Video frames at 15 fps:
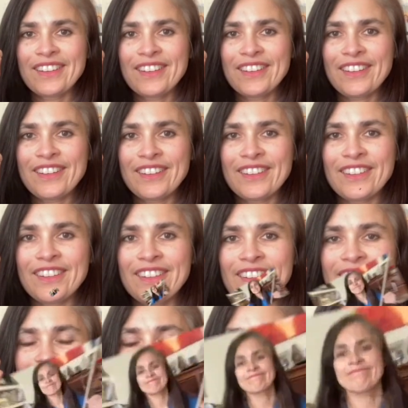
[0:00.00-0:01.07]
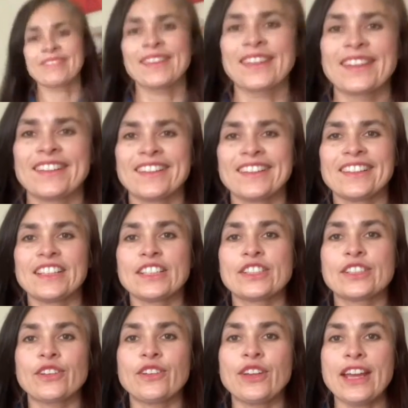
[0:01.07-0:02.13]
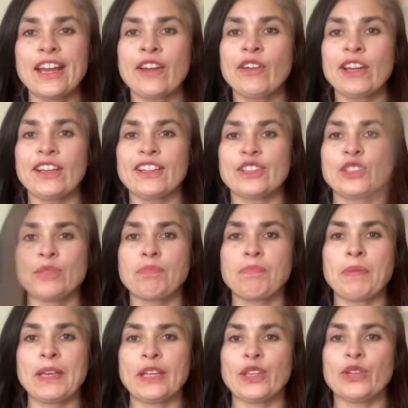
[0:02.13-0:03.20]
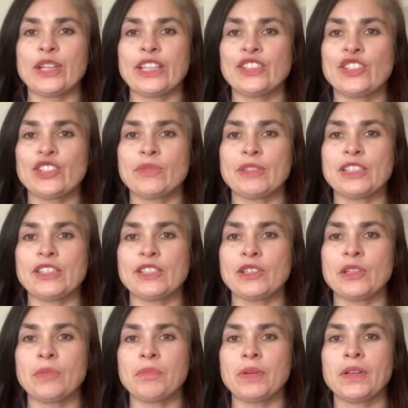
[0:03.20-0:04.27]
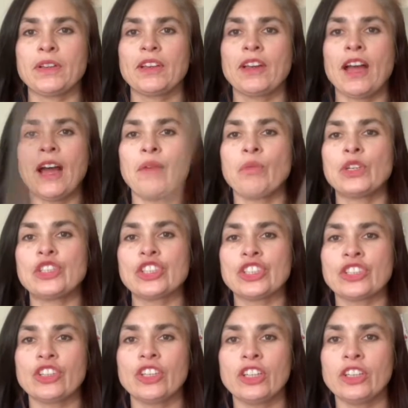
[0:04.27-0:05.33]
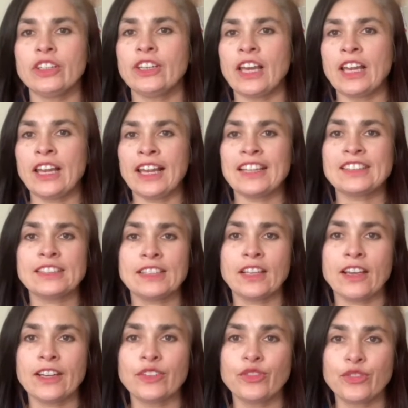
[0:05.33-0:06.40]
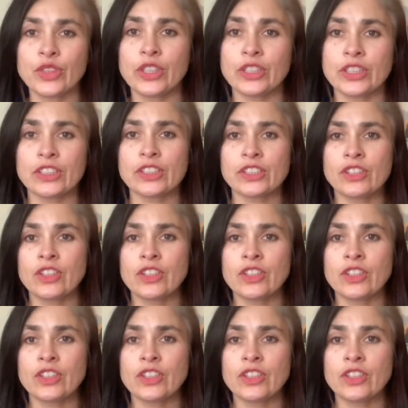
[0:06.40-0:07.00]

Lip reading: Good. So now I'd like you to pick your instruments up and we're just going to learn that last line first.